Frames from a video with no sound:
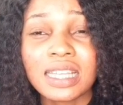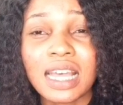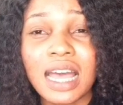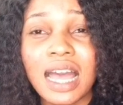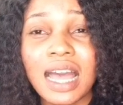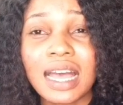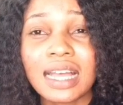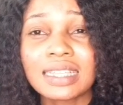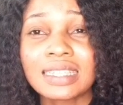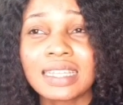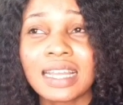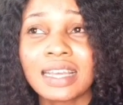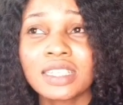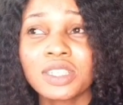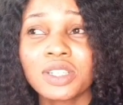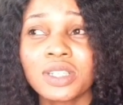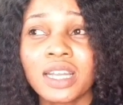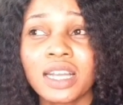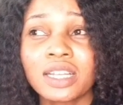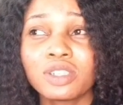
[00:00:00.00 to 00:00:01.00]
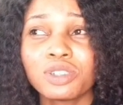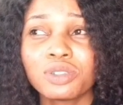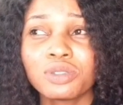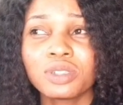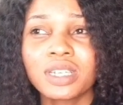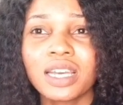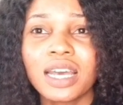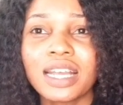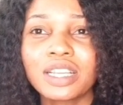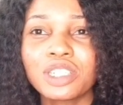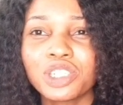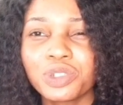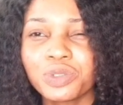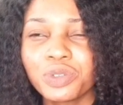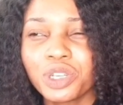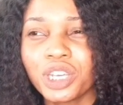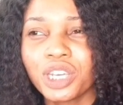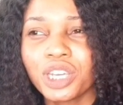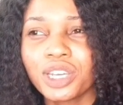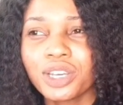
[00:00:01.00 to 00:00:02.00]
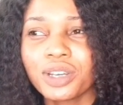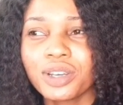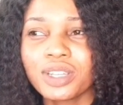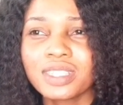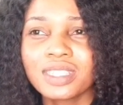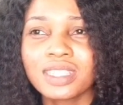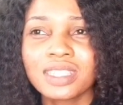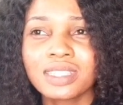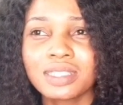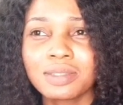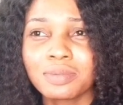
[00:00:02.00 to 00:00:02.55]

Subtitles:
and I saw that sugar drink causes